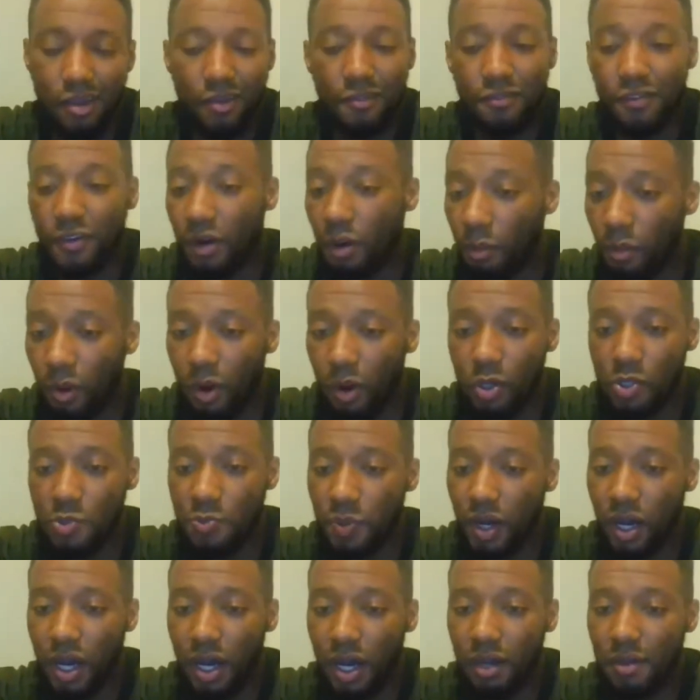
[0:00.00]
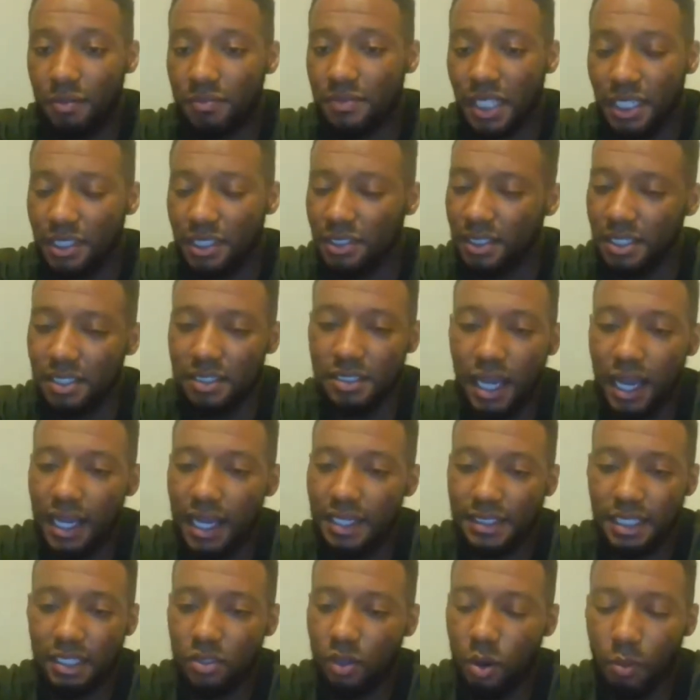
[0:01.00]
For the most part, these
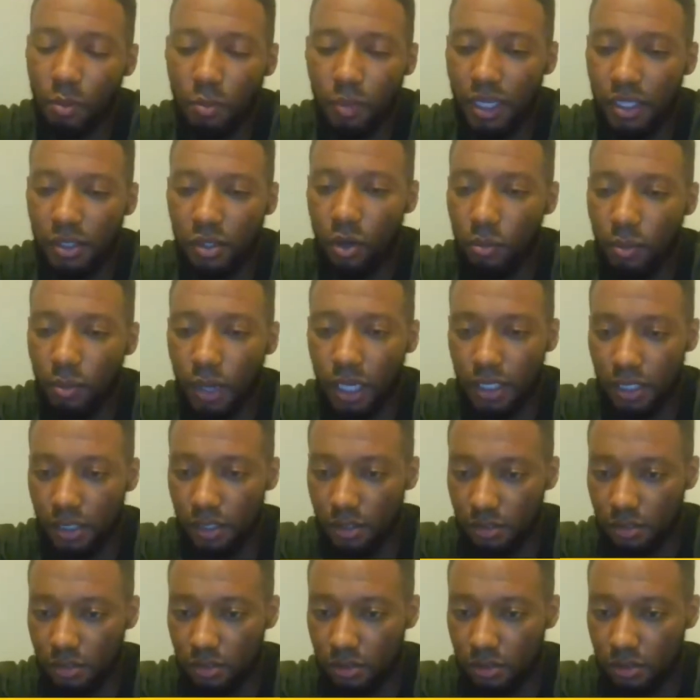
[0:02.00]
guys, they don't make no money.